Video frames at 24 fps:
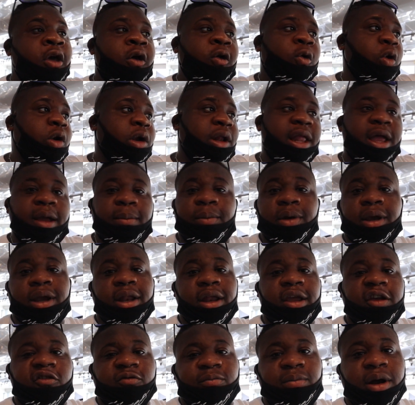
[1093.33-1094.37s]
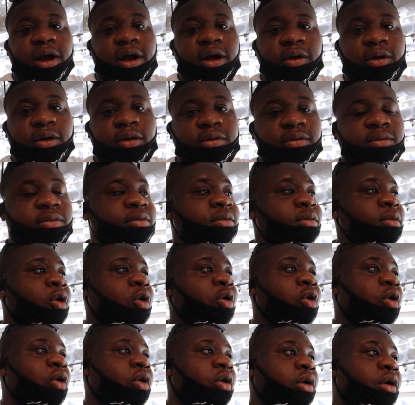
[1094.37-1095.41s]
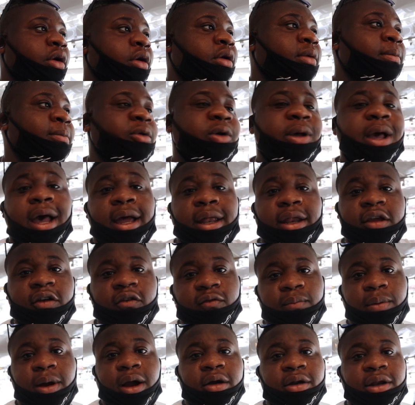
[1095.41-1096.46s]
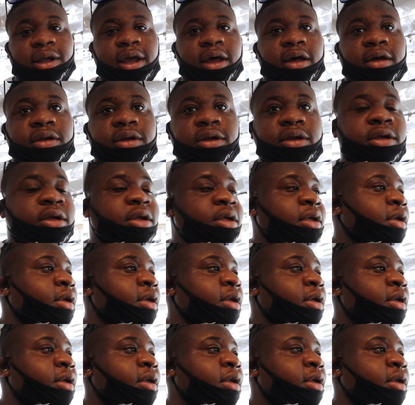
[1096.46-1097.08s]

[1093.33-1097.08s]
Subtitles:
we're in a Lamborghini of Broward or Bugatti of Broward County.